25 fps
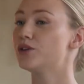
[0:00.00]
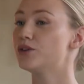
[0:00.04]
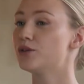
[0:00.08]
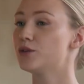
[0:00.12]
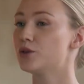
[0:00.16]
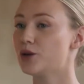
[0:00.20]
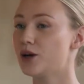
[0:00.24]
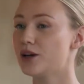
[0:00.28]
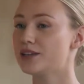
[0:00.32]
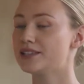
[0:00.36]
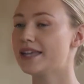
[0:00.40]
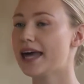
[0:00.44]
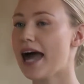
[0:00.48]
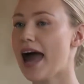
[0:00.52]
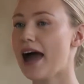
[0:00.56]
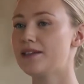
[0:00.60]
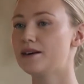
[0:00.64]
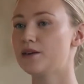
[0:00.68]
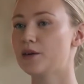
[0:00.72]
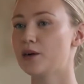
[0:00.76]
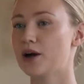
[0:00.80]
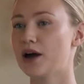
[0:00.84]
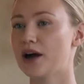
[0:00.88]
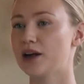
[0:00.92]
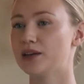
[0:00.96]
the first
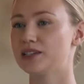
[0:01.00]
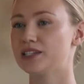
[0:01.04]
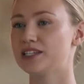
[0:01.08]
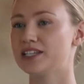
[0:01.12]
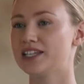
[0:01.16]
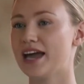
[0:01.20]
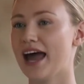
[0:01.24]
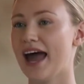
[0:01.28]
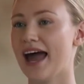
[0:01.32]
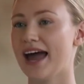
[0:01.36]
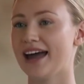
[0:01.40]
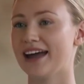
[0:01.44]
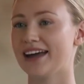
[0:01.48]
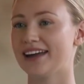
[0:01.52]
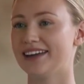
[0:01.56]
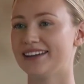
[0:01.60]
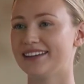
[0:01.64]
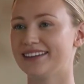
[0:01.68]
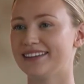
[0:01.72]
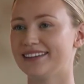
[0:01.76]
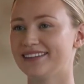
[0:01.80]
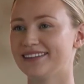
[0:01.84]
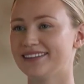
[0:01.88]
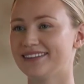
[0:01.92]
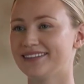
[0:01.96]
one is just
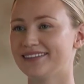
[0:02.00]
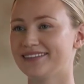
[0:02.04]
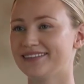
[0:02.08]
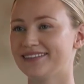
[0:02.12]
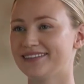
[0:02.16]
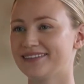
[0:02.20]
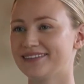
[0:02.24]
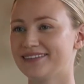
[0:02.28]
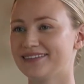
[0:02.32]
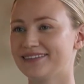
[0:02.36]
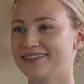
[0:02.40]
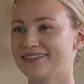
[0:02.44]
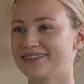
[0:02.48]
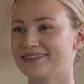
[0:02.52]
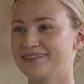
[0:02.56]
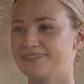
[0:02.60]
um,